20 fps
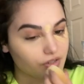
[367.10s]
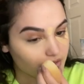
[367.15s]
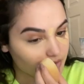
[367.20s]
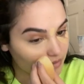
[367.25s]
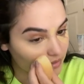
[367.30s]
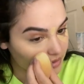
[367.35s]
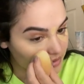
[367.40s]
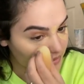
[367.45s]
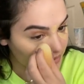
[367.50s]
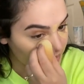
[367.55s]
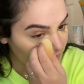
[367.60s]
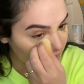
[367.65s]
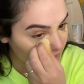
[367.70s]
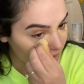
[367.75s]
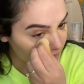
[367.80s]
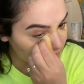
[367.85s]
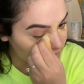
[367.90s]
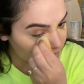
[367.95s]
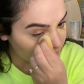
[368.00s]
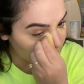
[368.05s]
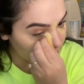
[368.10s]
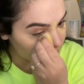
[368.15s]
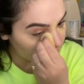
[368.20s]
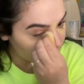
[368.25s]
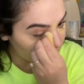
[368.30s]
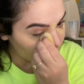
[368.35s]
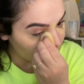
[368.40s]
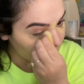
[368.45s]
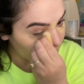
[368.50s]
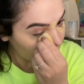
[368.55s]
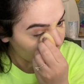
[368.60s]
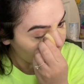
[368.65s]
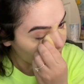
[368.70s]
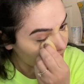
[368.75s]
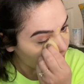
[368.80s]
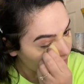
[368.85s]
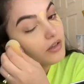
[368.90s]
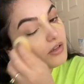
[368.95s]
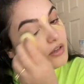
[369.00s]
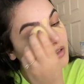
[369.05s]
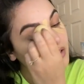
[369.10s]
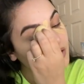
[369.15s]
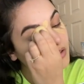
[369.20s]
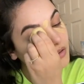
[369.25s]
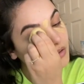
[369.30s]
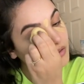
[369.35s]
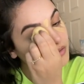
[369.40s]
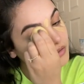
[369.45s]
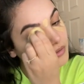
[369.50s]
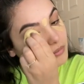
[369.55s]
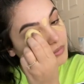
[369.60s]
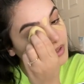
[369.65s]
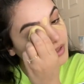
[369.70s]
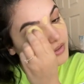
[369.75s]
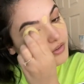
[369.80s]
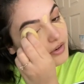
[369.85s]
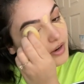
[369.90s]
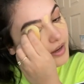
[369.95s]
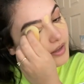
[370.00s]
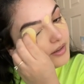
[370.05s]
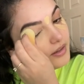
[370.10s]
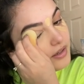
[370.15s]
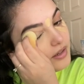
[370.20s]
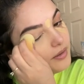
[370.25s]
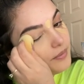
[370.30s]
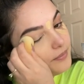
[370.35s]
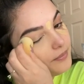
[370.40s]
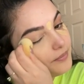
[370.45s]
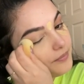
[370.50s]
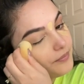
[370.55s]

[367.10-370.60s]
just works really nicely. So you can also blend your eyelid.